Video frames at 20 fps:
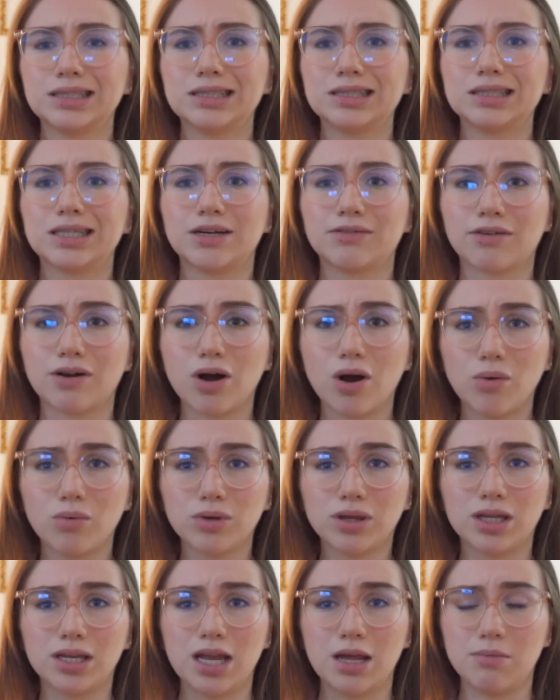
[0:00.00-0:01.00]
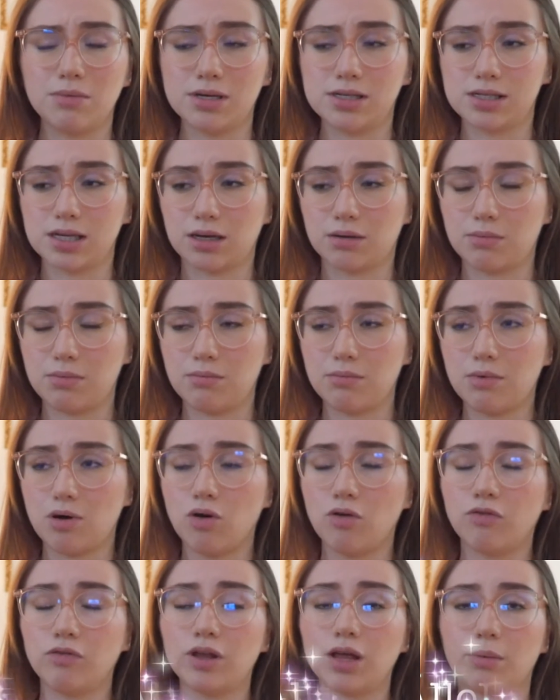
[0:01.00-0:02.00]
I forgot what the name is, like,
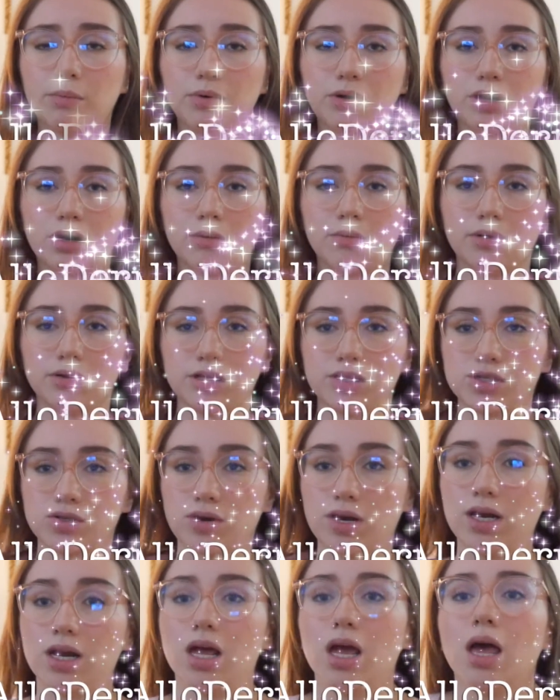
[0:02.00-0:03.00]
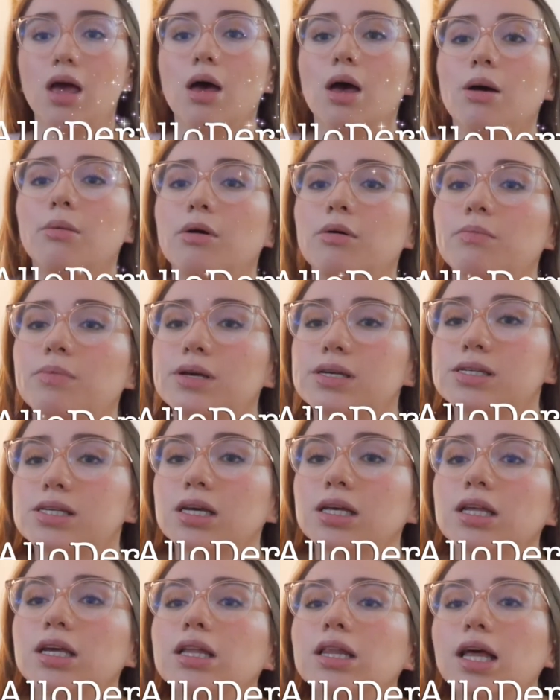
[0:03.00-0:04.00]
hopefully I'll put it up on the screen, but
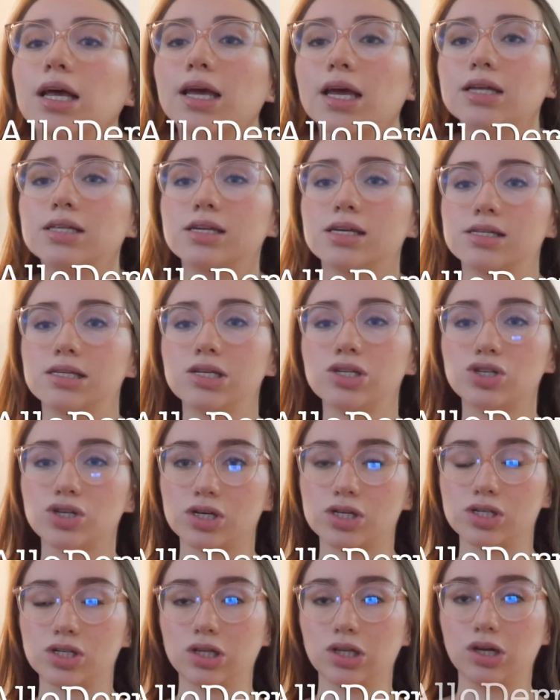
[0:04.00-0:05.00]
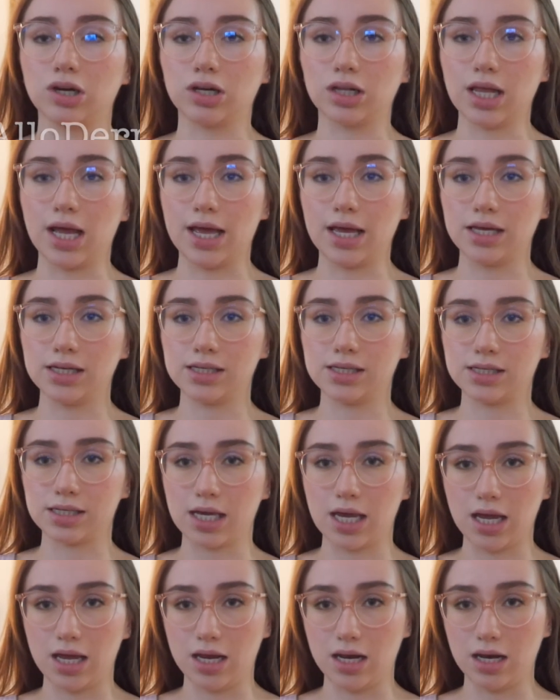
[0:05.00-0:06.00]
basically, like, it doesn't just look like
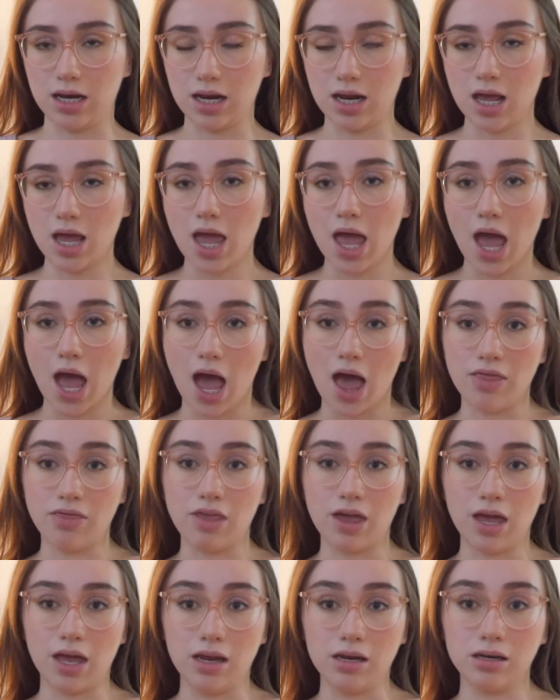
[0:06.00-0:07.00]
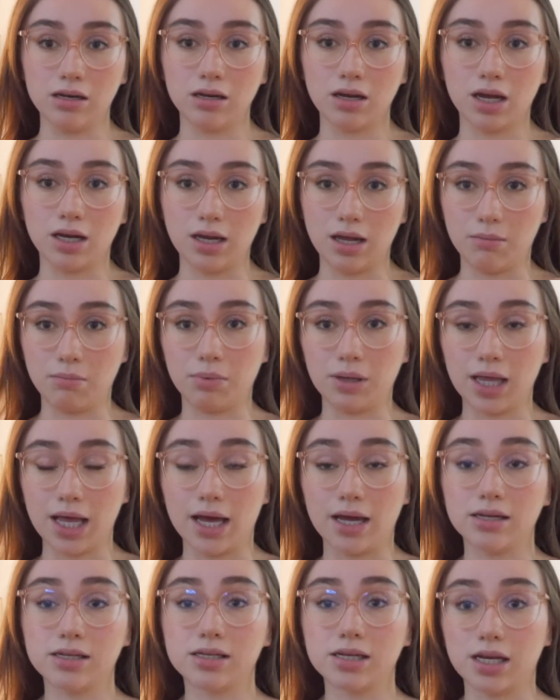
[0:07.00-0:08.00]
skin and then an
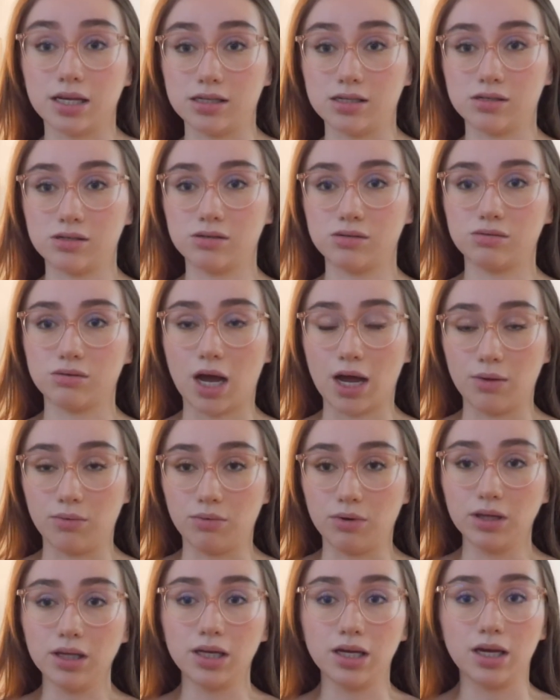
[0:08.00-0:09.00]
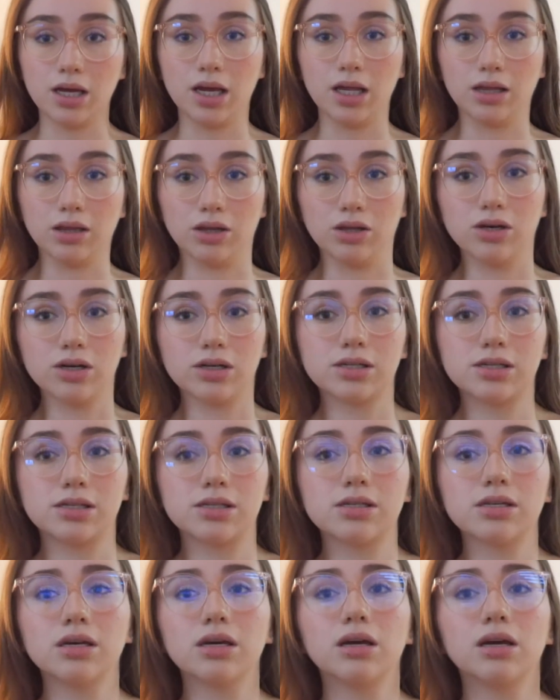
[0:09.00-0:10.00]
implant. It
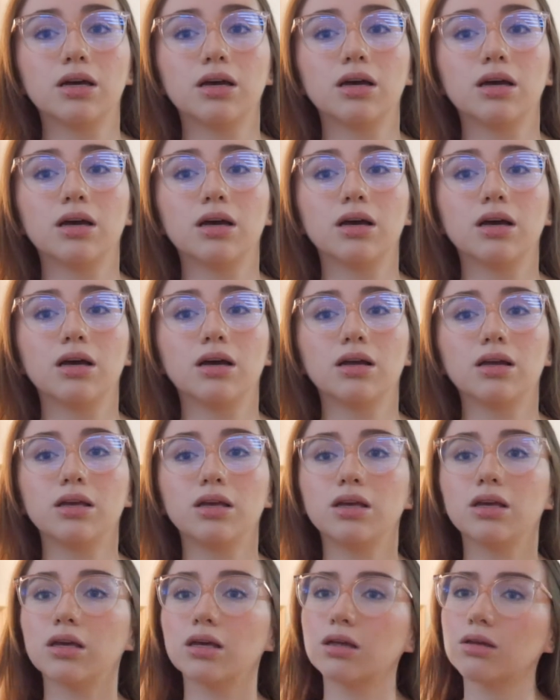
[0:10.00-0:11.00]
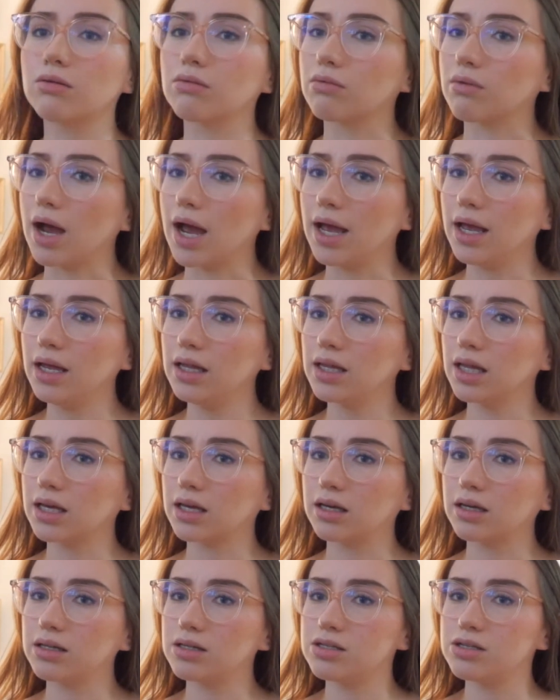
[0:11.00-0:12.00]
looks, right? Like,
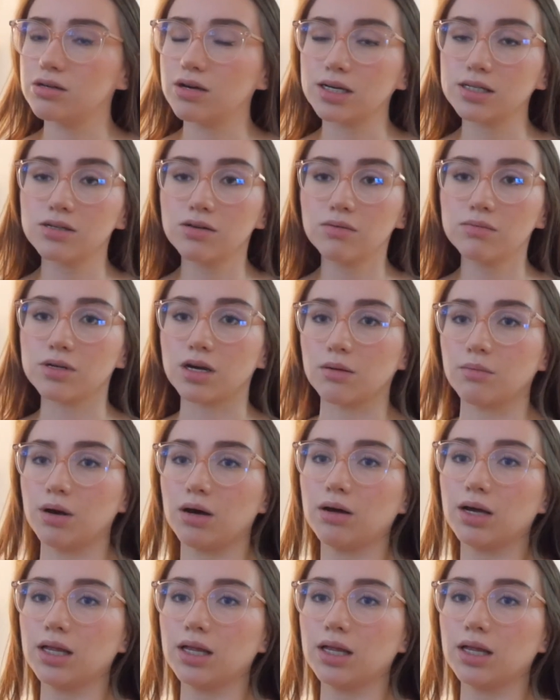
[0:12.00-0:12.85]
do you guys know what I'm talking about?